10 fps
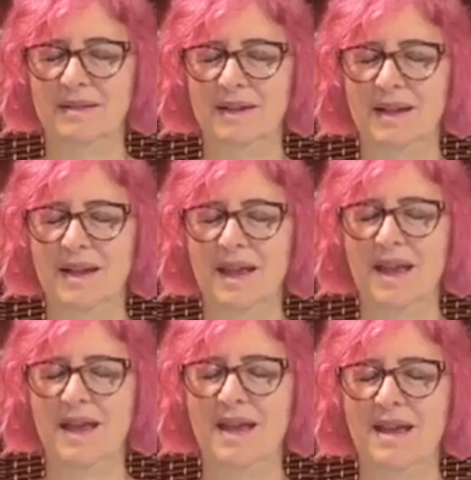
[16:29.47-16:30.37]
And
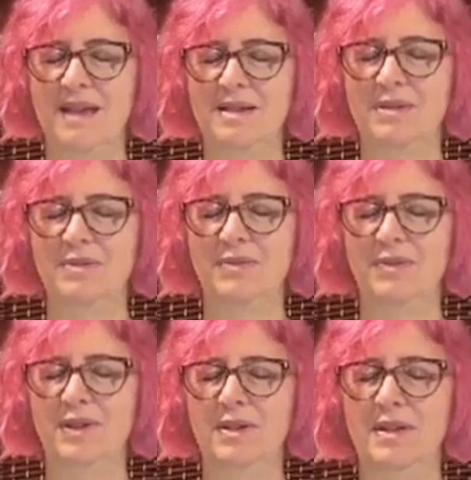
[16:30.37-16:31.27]
as you
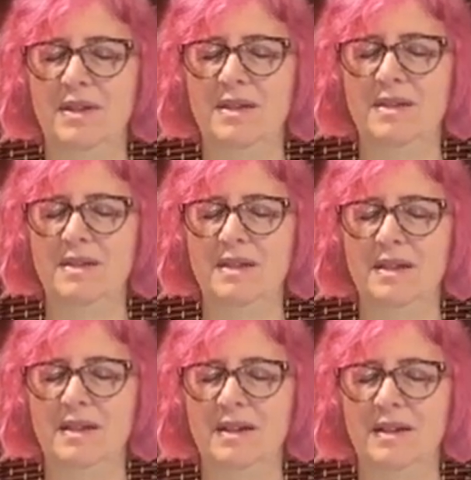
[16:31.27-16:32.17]
feel this,
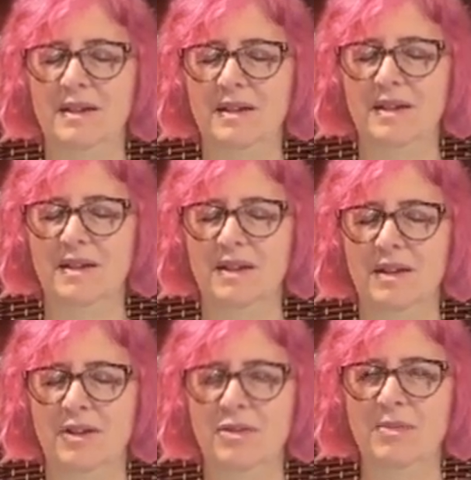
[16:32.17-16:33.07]

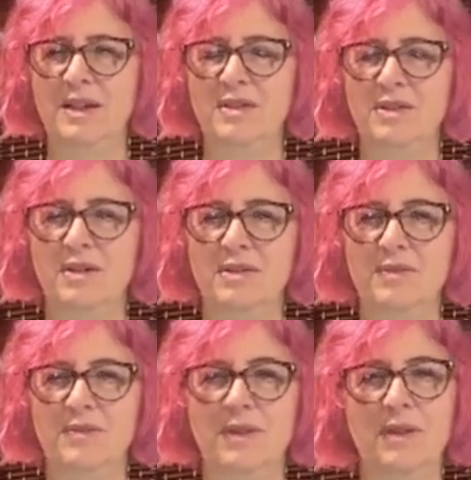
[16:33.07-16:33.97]
you may start to
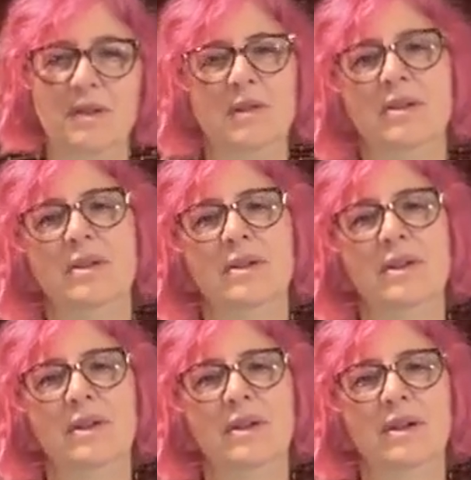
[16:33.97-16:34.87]
feel
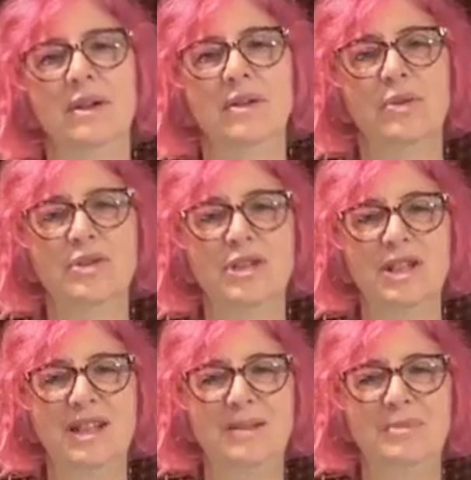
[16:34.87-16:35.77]
your
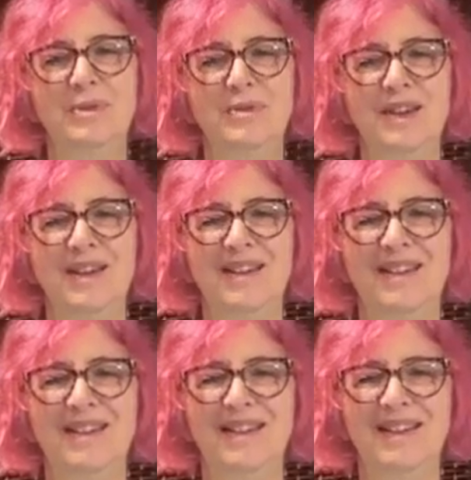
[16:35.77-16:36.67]
chi moving,
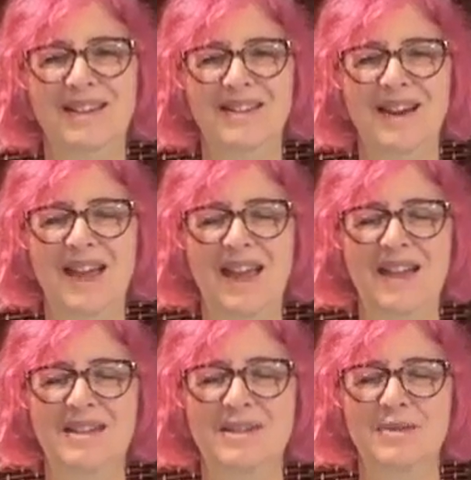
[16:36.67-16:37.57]
your
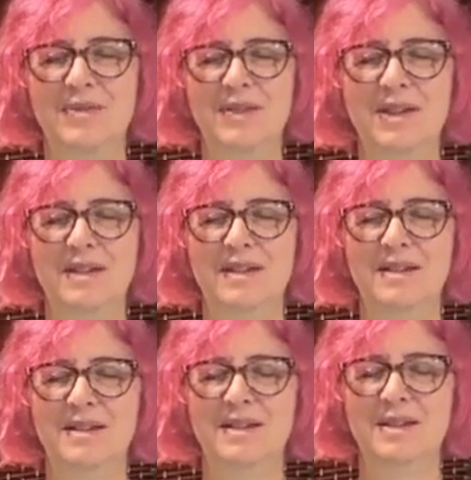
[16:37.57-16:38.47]
hands, your feet.
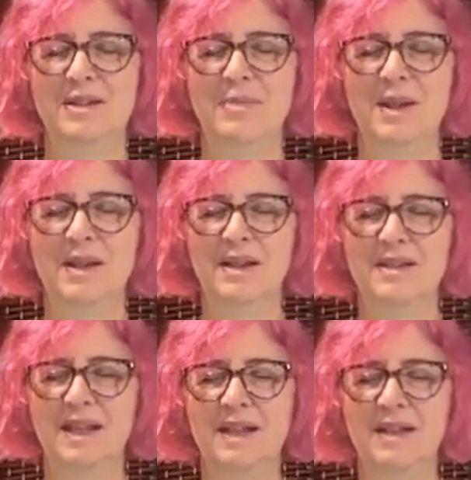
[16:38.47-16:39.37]
You might get
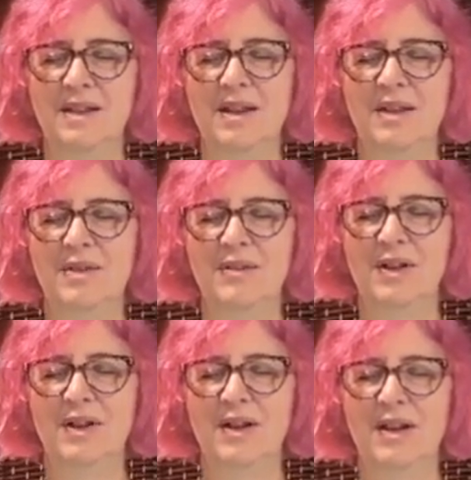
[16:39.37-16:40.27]
tingly all
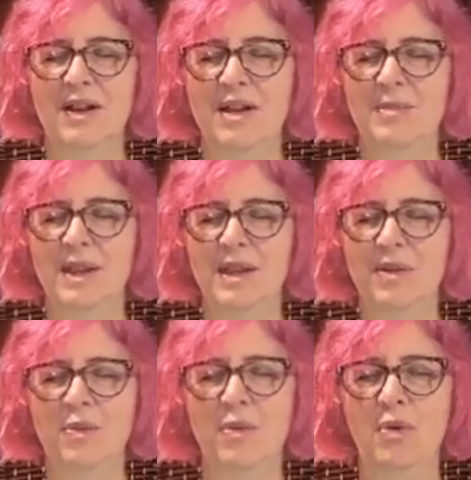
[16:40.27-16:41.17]
over. You might get
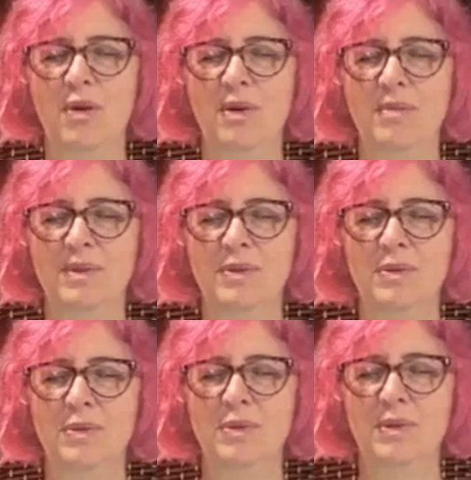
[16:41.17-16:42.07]
warm,
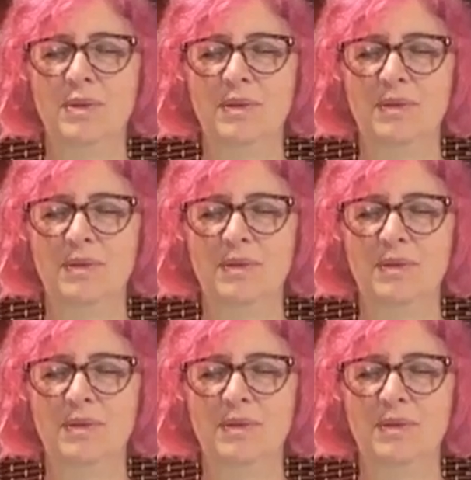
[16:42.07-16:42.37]
cool.